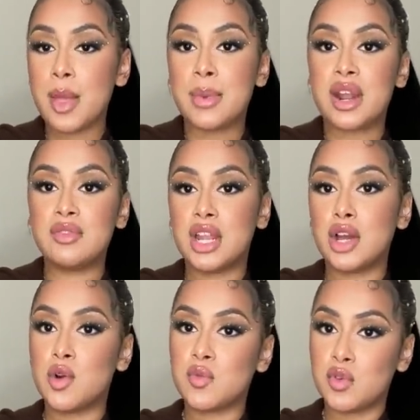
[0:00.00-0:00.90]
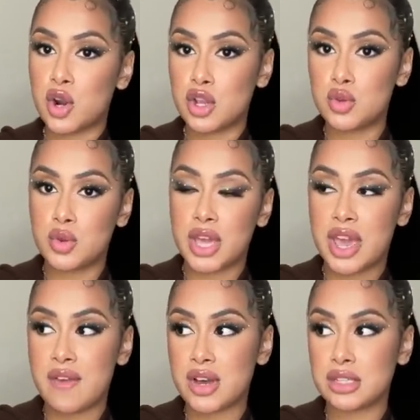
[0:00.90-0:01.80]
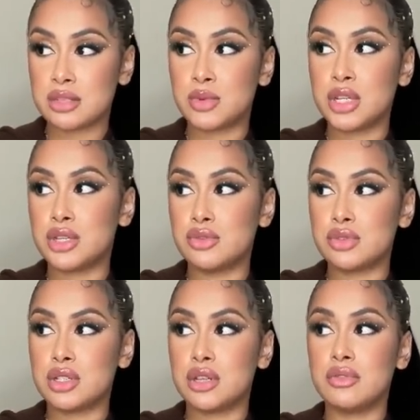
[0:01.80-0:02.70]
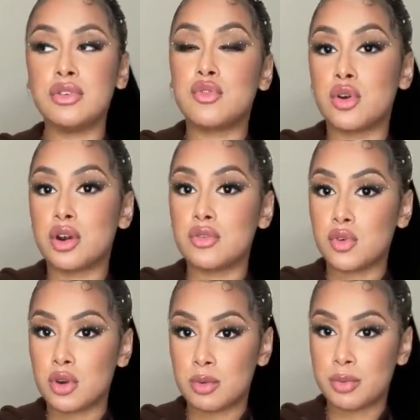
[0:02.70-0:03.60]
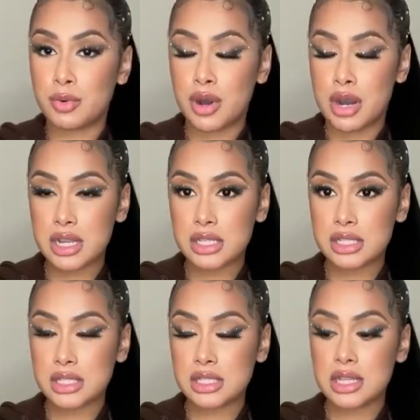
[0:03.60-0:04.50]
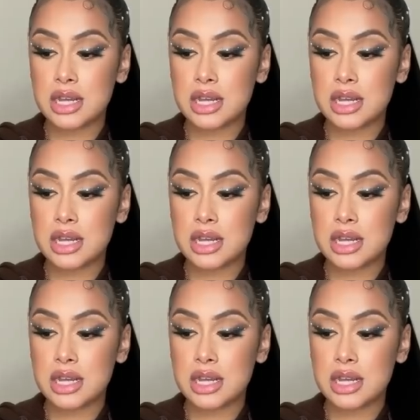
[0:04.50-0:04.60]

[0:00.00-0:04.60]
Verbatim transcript: But I feel like overall you can find some really cute stuff for affordable price,